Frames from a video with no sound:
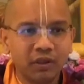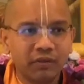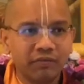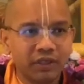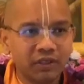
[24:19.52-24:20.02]

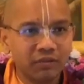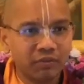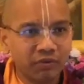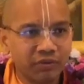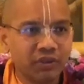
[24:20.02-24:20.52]
Western
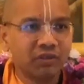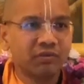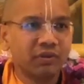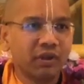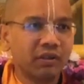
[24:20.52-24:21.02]
professors
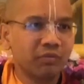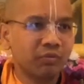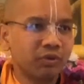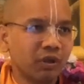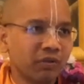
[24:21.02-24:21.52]
were trying to
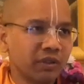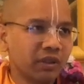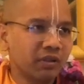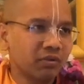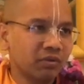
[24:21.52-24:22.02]
put down the
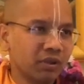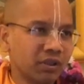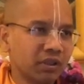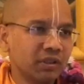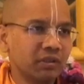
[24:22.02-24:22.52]
Hindu
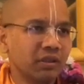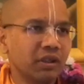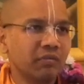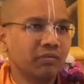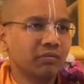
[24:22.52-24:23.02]
religion
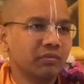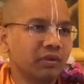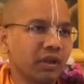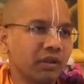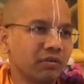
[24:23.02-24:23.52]
and
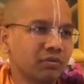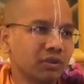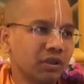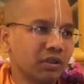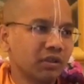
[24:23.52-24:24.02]
trying to
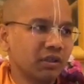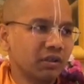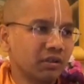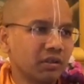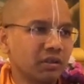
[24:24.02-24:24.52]
say that the
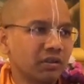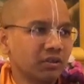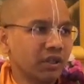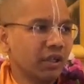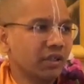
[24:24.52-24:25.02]

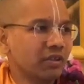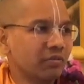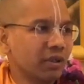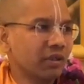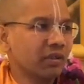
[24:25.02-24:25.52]
Christianity is
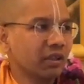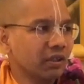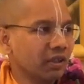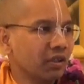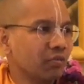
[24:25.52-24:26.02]
better, like
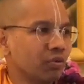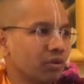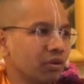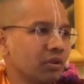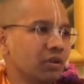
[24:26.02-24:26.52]
he would
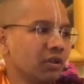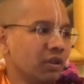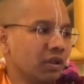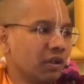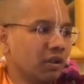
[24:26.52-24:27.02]

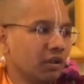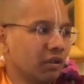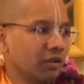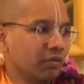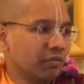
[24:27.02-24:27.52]

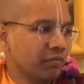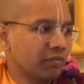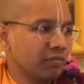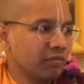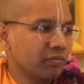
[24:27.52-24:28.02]

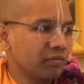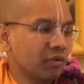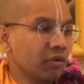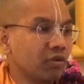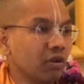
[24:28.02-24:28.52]

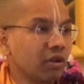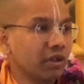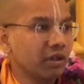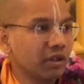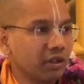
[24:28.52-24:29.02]
not
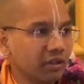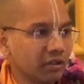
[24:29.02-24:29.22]
tolerate that.